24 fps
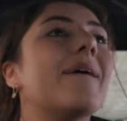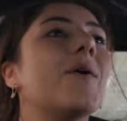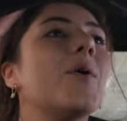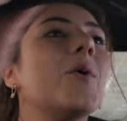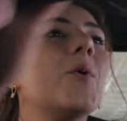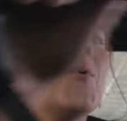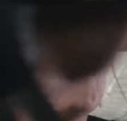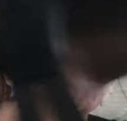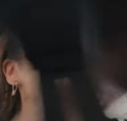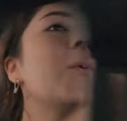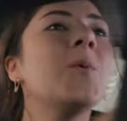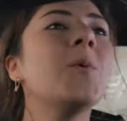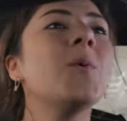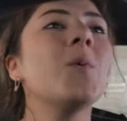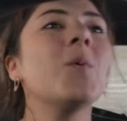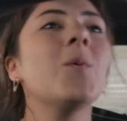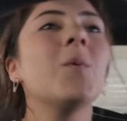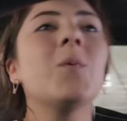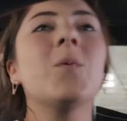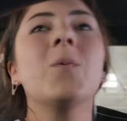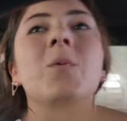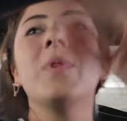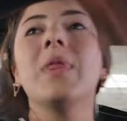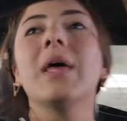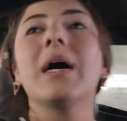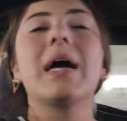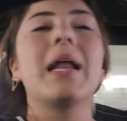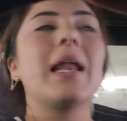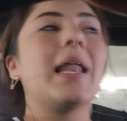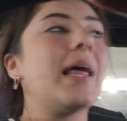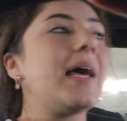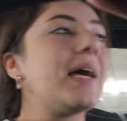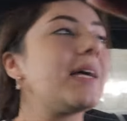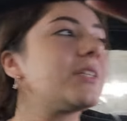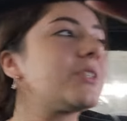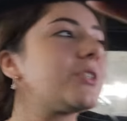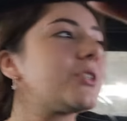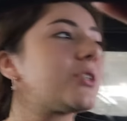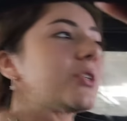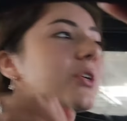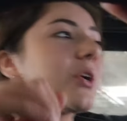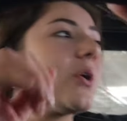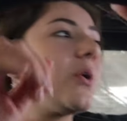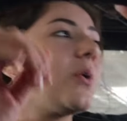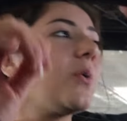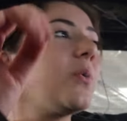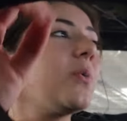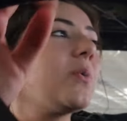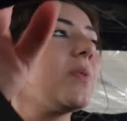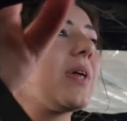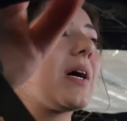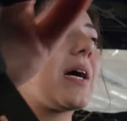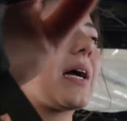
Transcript: Oh, the clutch. Oh, the